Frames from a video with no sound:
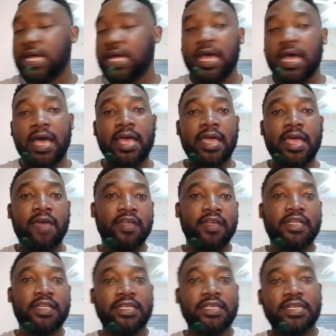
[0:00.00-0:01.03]
I have
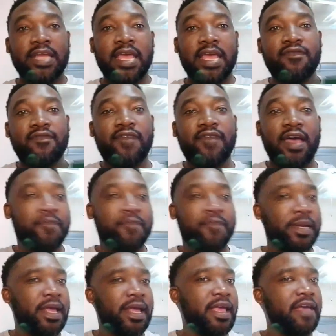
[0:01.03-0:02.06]
it in A5, but
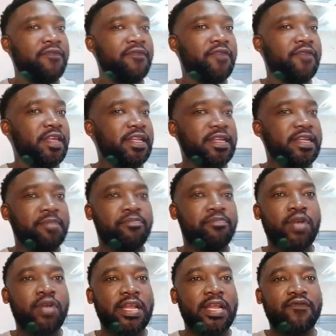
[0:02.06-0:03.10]
I have it in
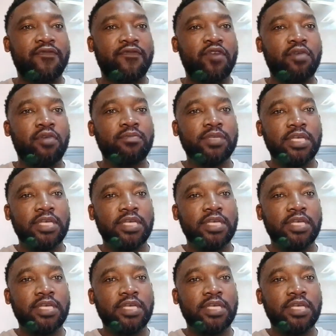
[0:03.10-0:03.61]
booklet form.